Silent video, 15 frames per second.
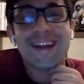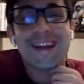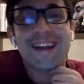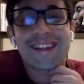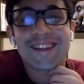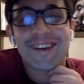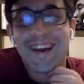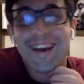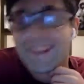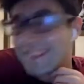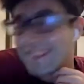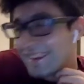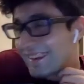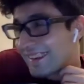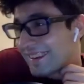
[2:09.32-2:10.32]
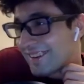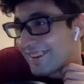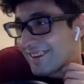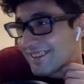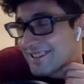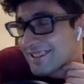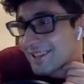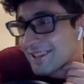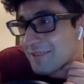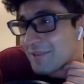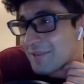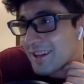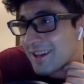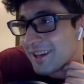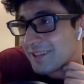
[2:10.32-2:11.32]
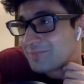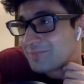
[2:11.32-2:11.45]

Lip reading: I think it's gonna be